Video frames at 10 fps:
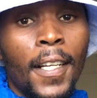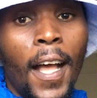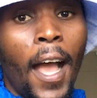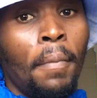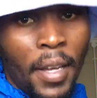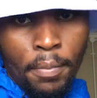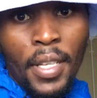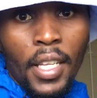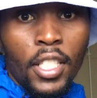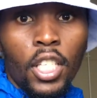I might be
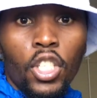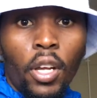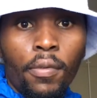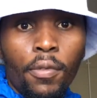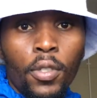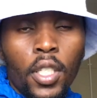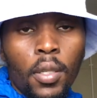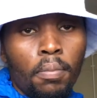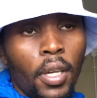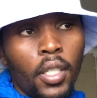eating junk food,
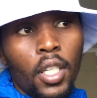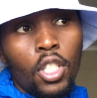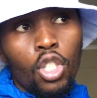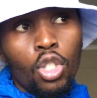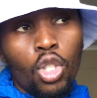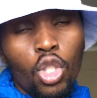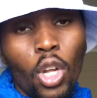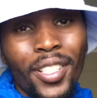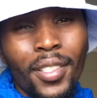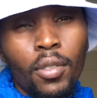but it's
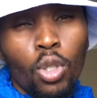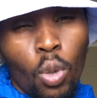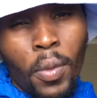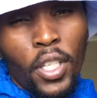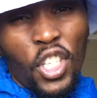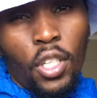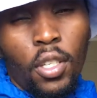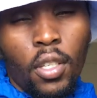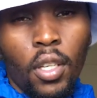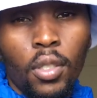not too much,
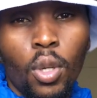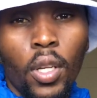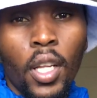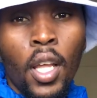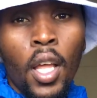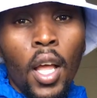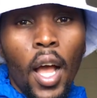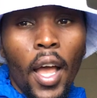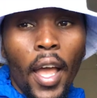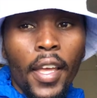young Todd.
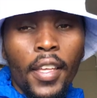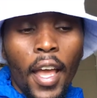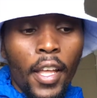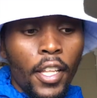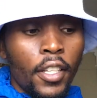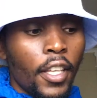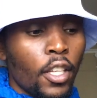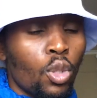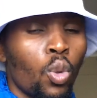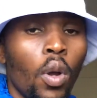I it
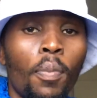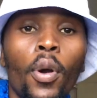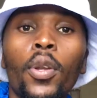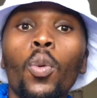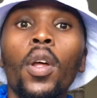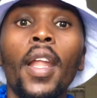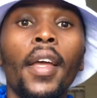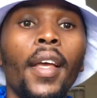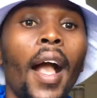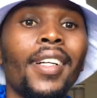gets to a point where
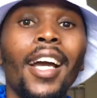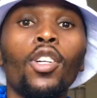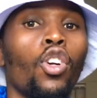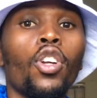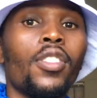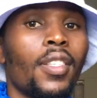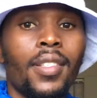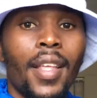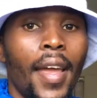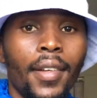like I can't cross this
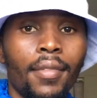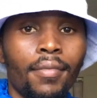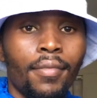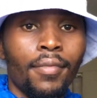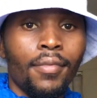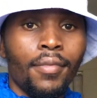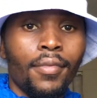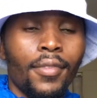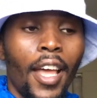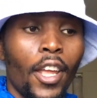line.
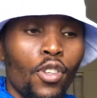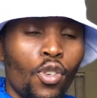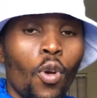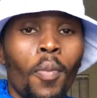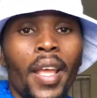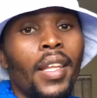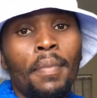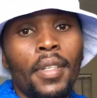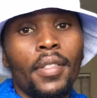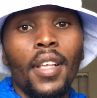I know my
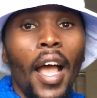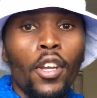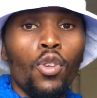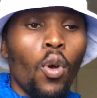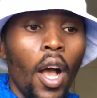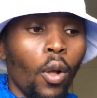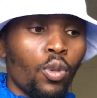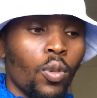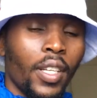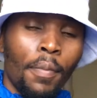limits. I know how
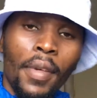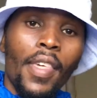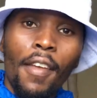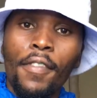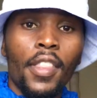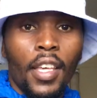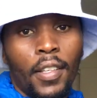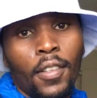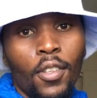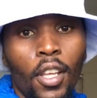to limit everything,
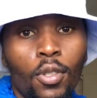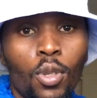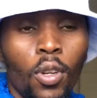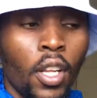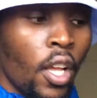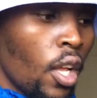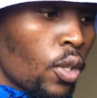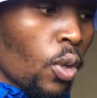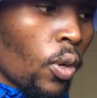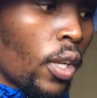young Todd.
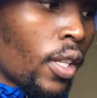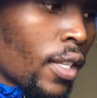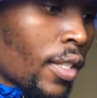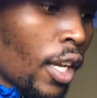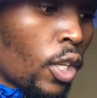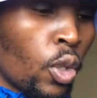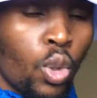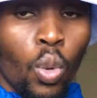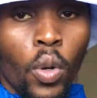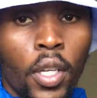So let's get
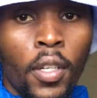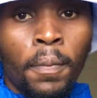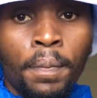into it.